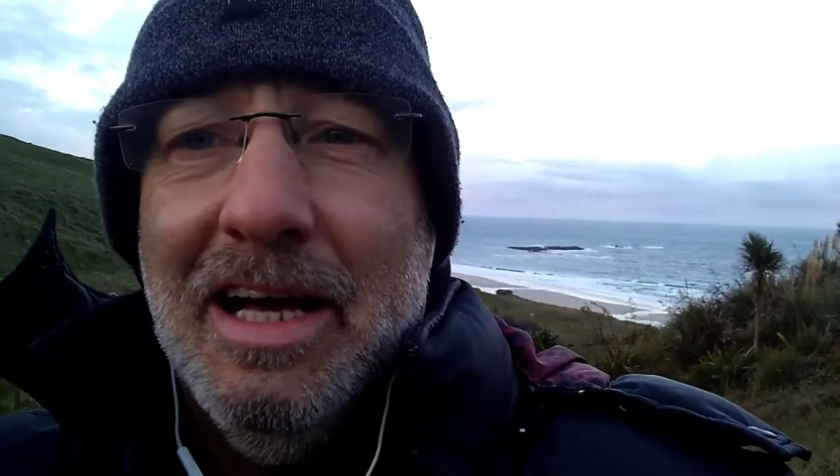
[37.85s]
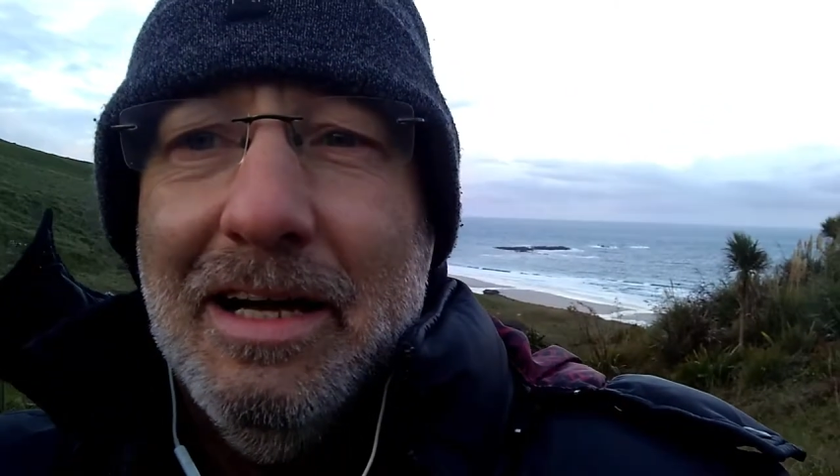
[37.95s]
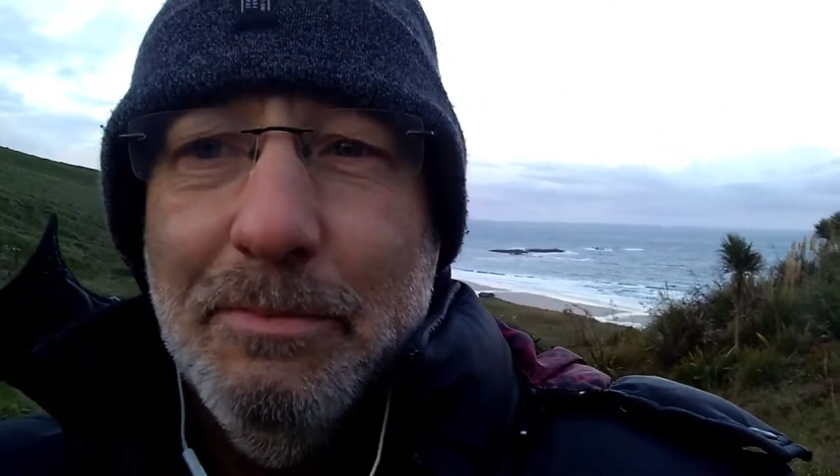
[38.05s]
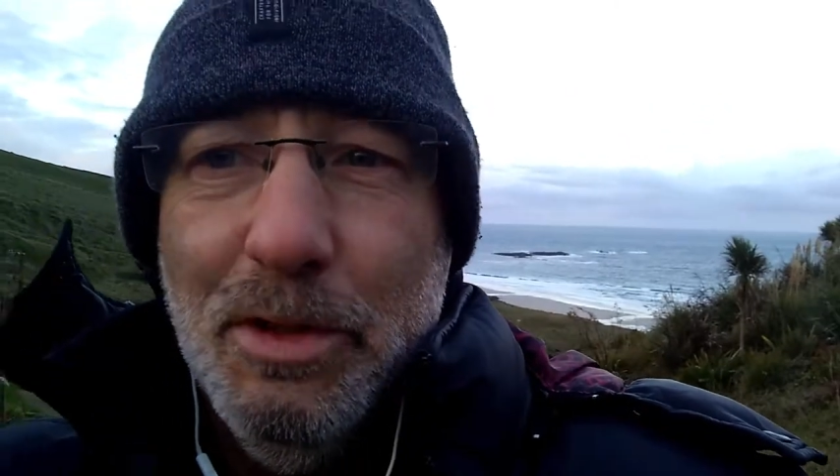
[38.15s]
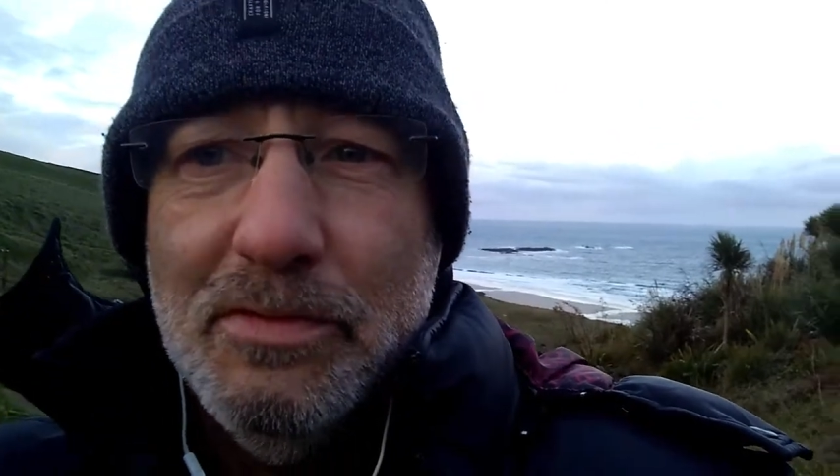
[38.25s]

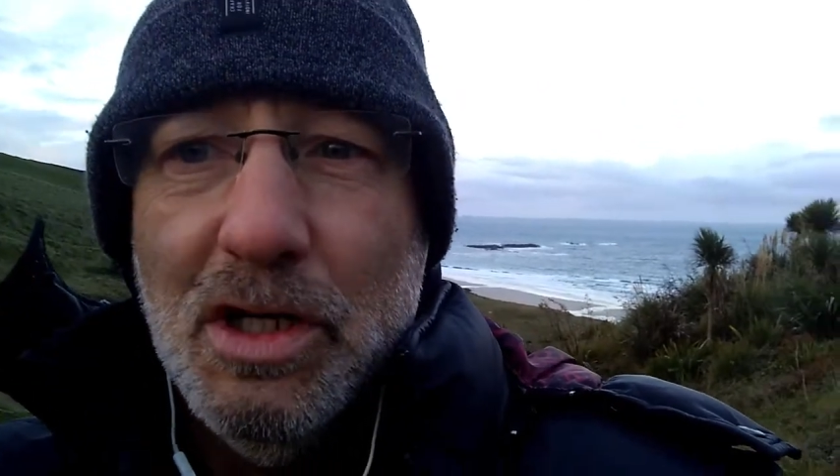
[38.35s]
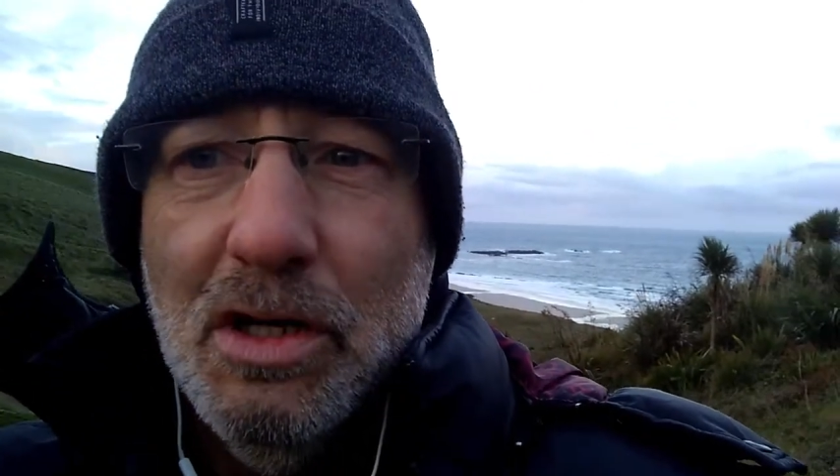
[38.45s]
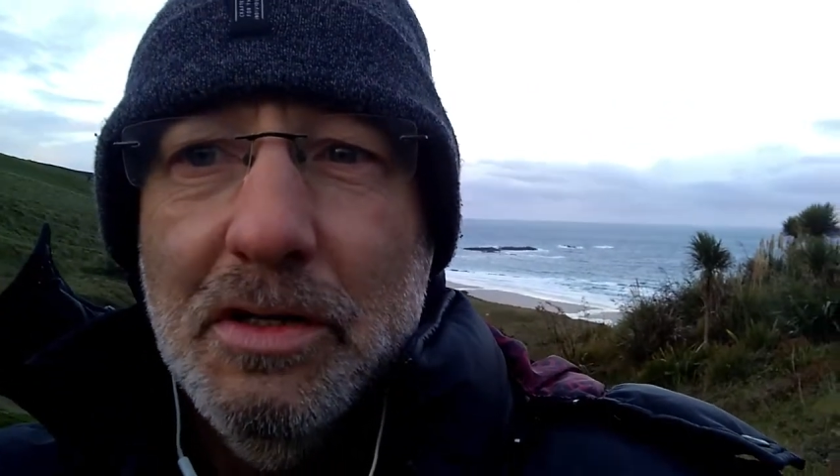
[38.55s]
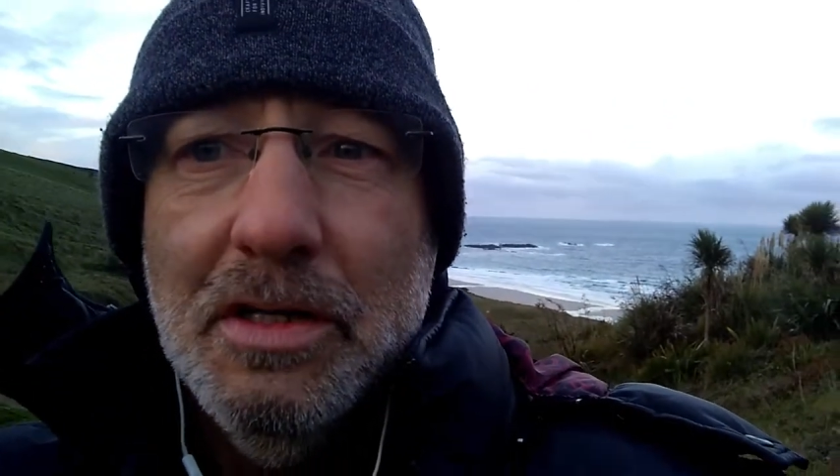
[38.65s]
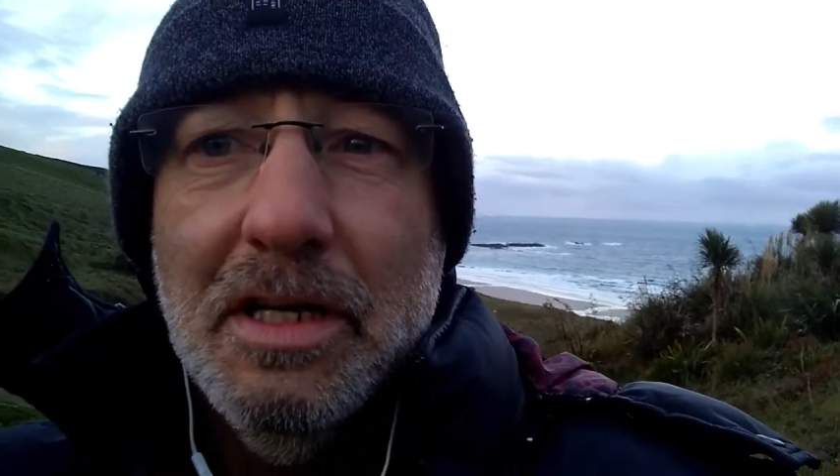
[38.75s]
I moved
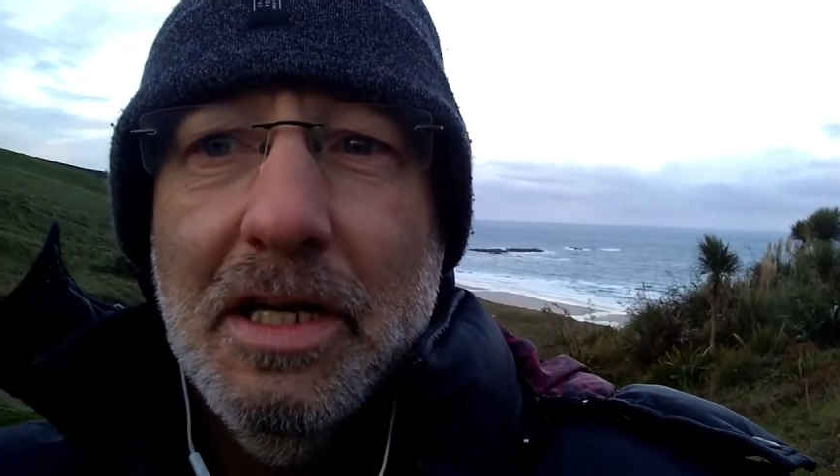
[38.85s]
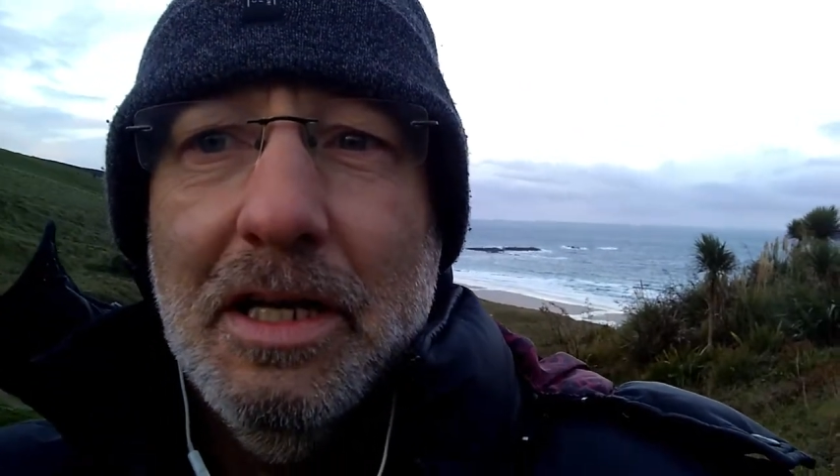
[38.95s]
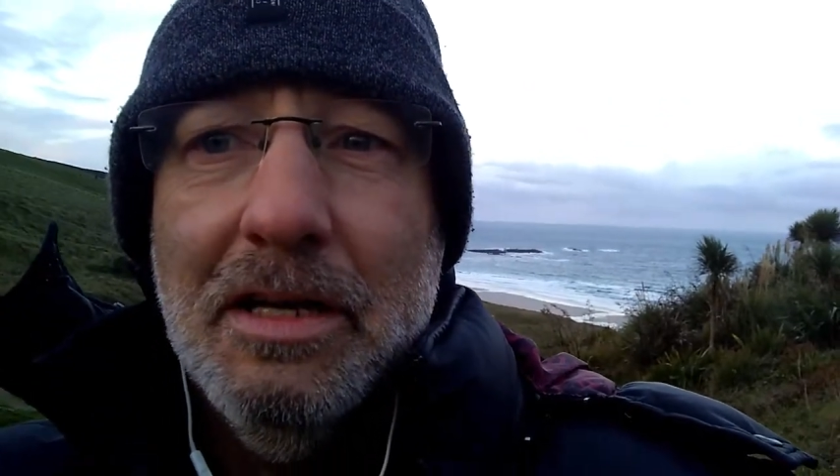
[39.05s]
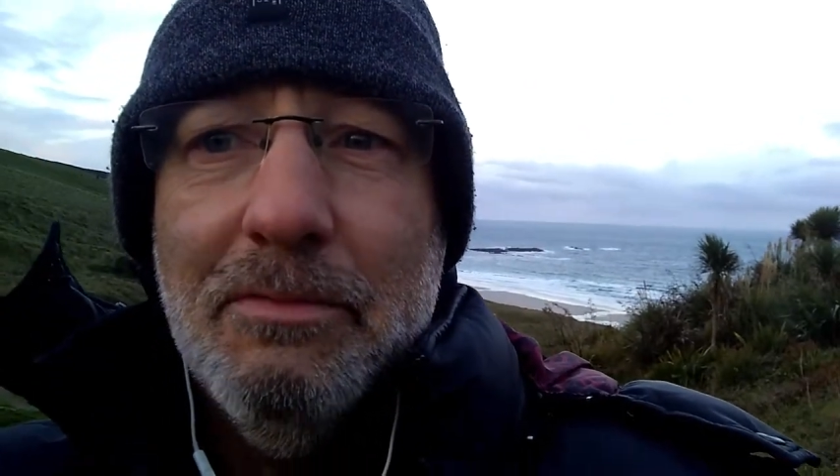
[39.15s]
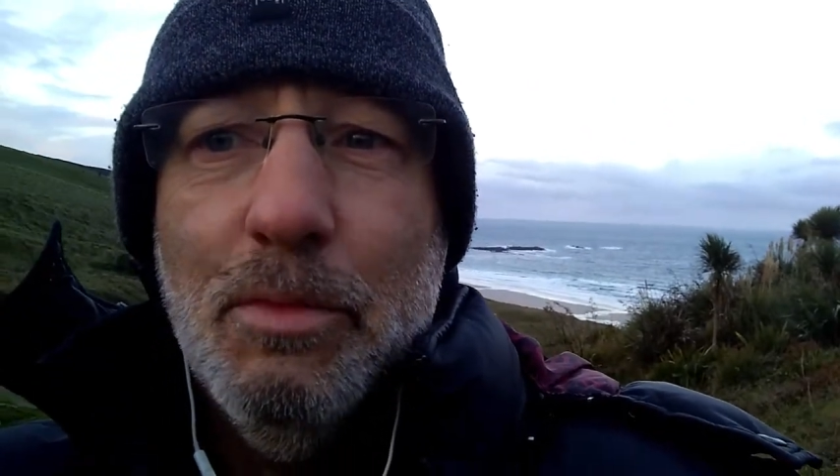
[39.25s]
on
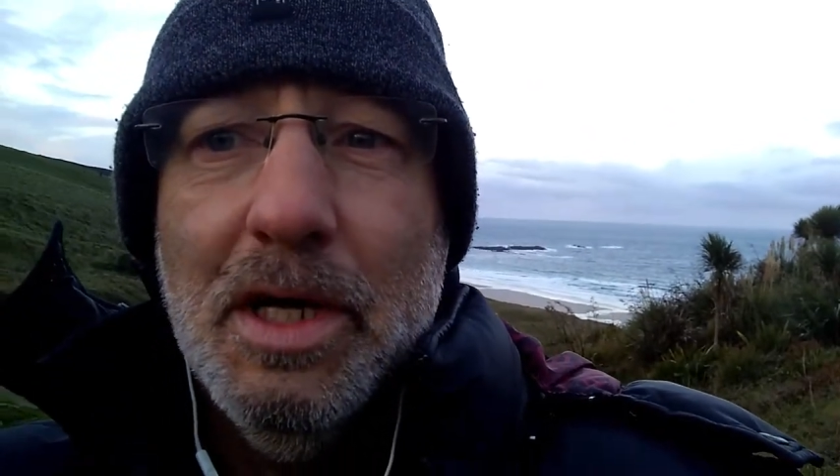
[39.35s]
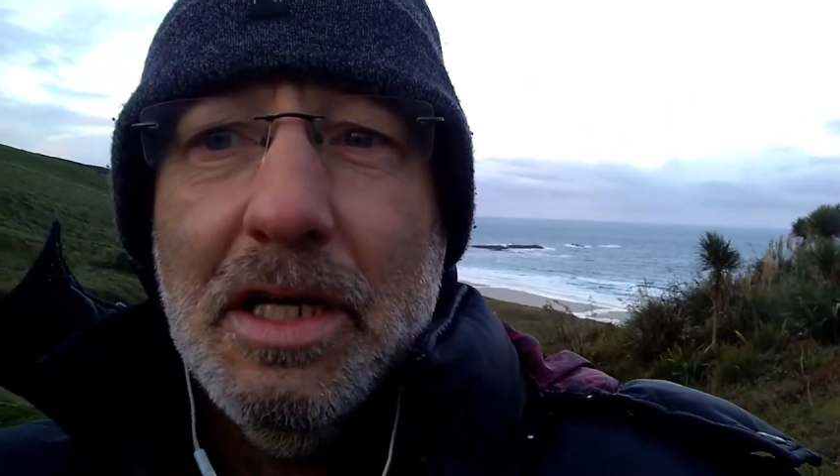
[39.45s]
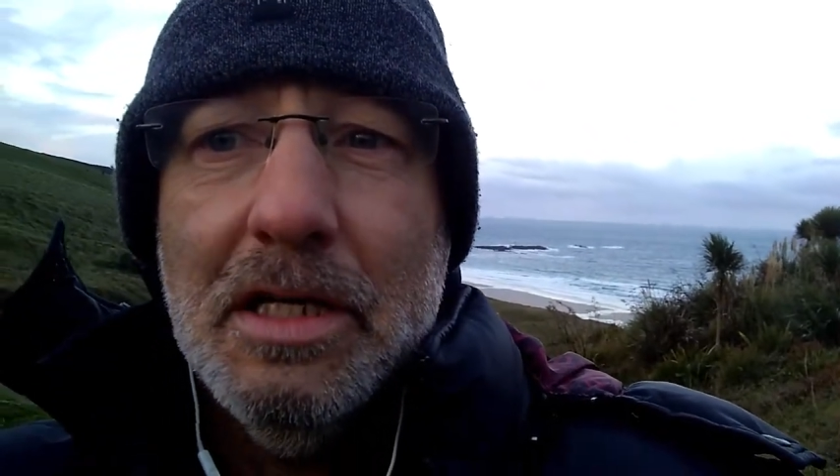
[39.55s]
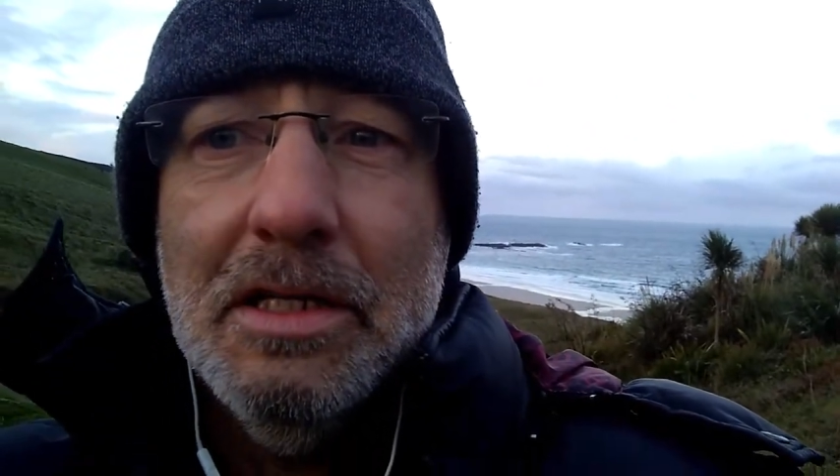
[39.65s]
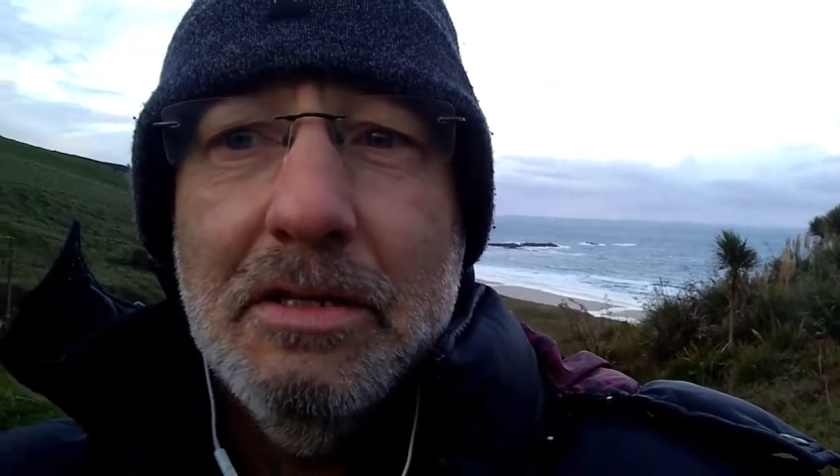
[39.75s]
and I'm
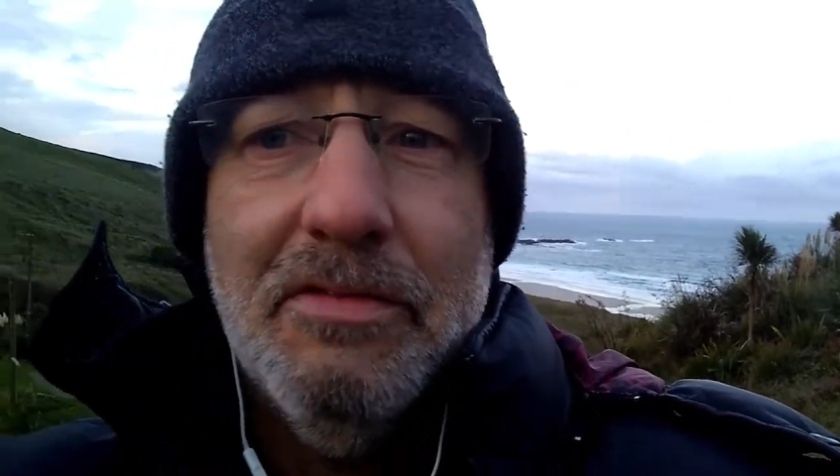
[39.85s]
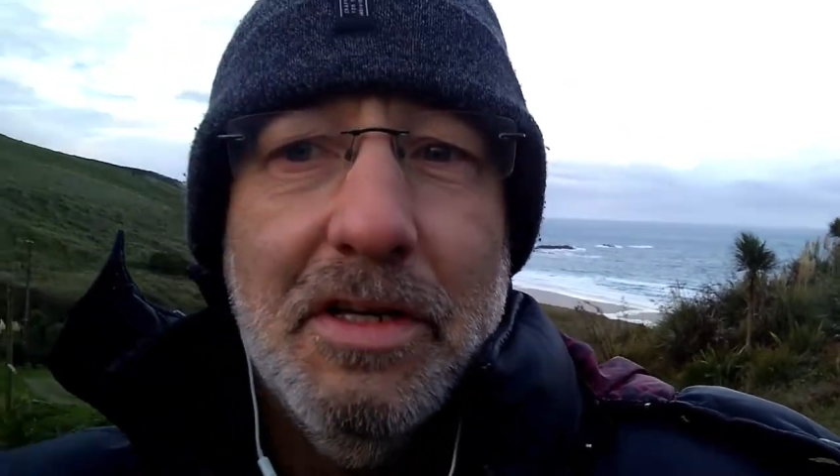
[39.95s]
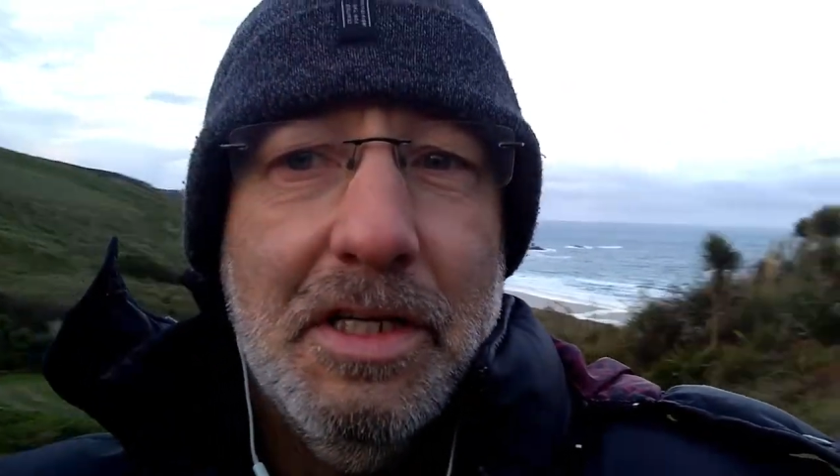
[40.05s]
working for